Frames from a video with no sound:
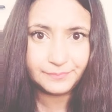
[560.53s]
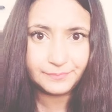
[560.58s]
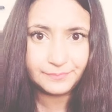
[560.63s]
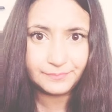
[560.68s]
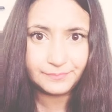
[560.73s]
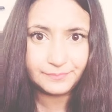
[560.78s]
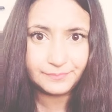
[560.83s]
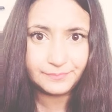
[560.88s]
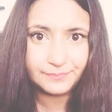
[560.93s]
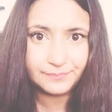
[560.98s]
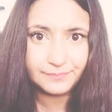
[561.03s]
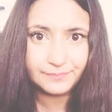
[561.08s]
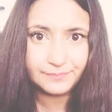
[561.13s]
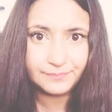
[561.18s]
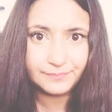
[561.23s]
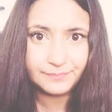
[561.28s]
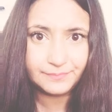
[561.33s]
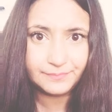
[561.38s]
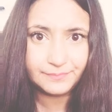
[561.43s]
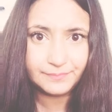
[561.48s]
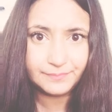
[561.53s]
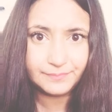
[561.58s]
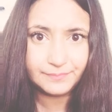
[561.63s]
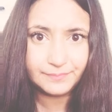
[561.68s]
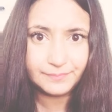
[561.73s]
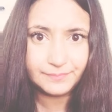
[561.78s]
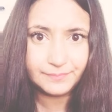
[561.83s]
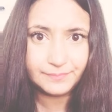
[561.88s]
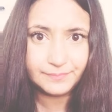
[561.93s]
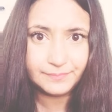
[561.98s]

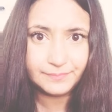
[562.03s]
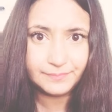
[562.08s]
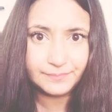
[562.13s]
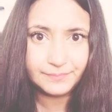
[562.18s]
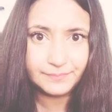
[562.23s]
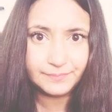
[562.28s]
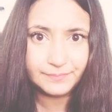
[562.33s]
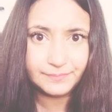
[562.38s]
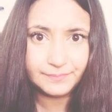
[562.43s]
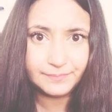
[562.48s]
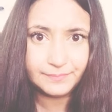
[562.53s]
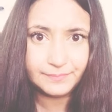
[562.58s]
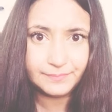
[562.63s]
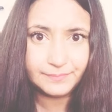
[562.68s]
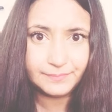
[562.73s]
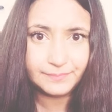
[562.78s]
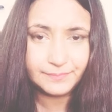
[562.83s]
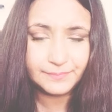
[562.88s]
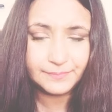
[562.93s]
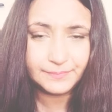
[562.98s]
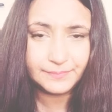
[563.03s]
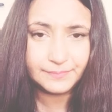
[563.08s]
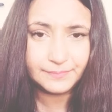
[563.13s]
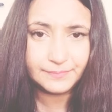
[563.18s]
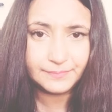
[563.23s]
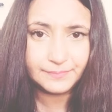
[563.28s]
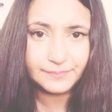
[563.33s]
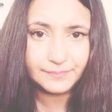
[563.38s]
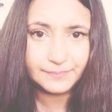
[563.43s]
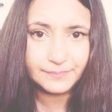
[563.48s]

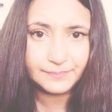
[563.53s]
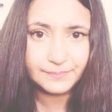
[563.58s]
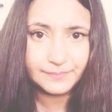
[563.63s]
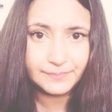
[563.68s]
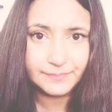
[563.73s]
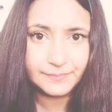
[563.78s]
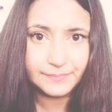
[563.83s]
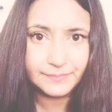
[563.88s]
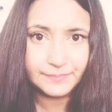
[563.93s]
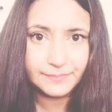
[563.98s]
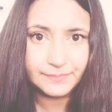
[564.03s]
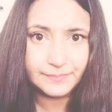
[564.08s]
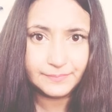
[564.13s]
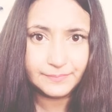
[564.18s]
[no speech]